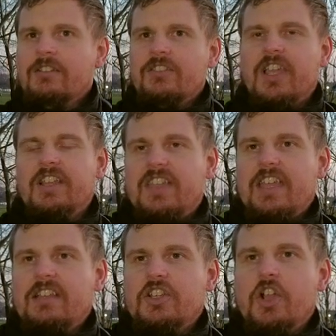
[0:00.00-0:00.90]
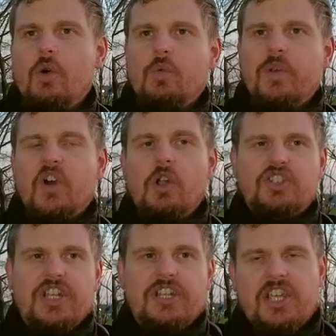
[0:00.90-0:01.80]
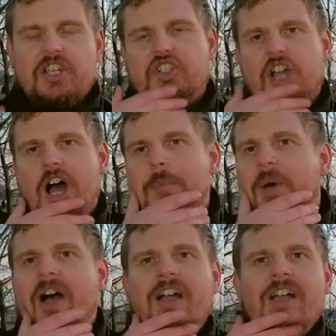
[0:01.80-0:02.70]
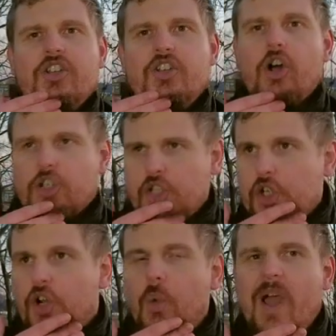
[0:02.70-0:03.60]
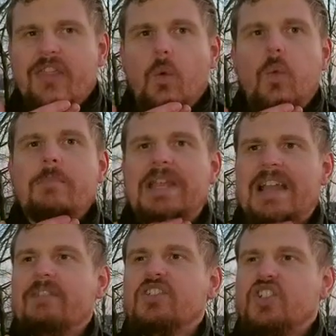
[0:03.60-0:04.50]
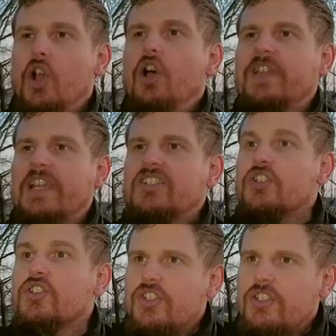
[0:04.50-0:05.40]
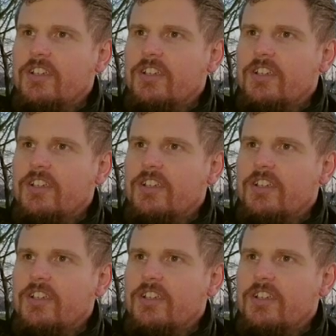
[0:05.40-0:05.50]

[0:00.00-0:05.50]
They, they, you know, we've all seen Keir Starmer not sure whether women have cervixes.